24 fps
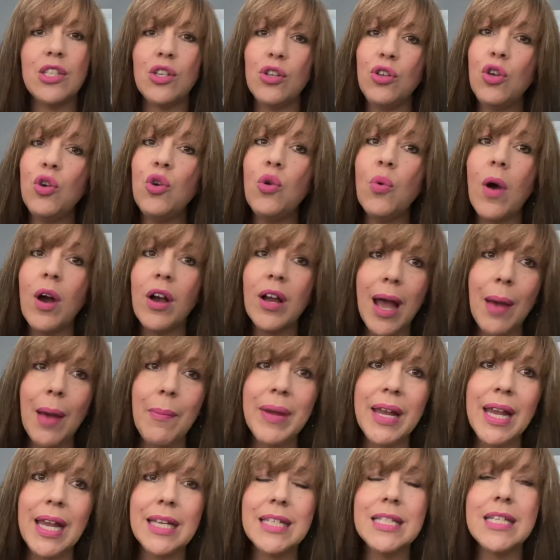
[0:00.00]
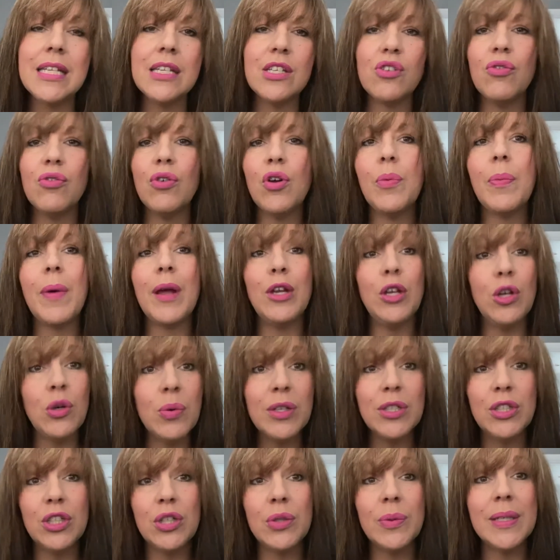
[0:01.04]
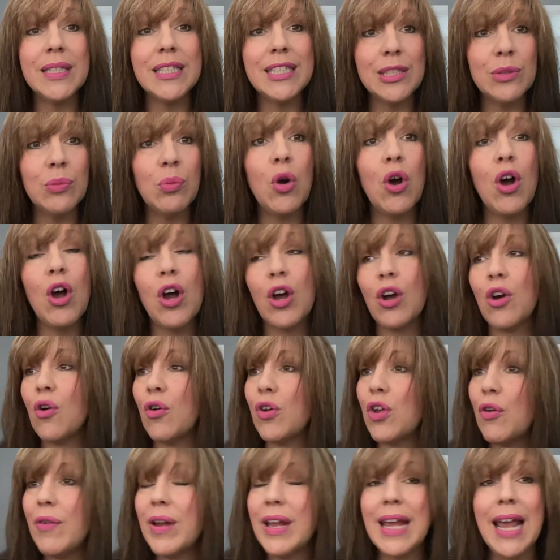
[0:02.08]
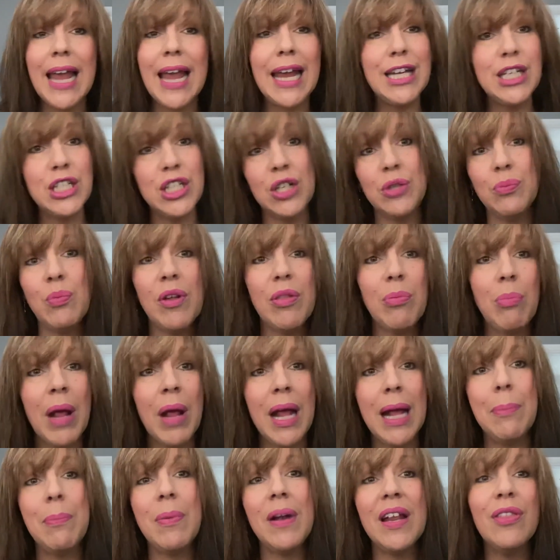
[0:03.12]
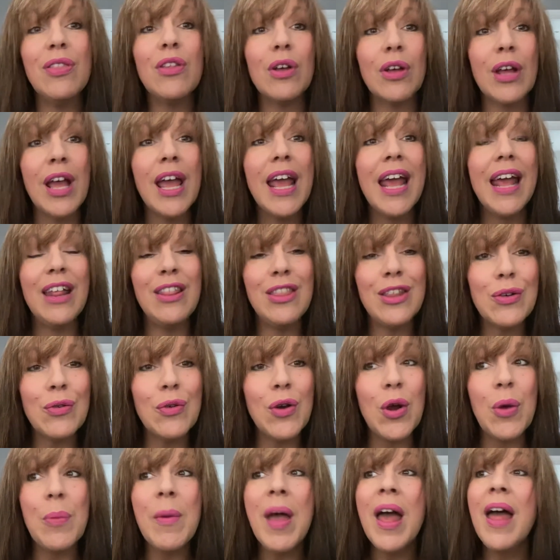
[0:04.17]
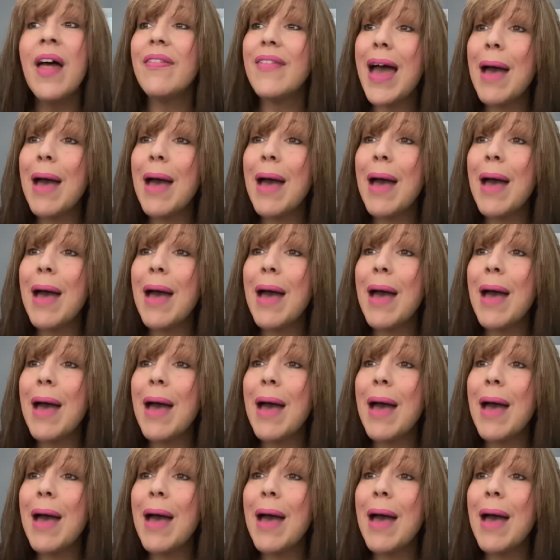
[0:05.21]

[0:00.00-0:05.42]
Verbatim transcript: So you are coming into this group and you are doing some work or you're engaging with people in the, in the group.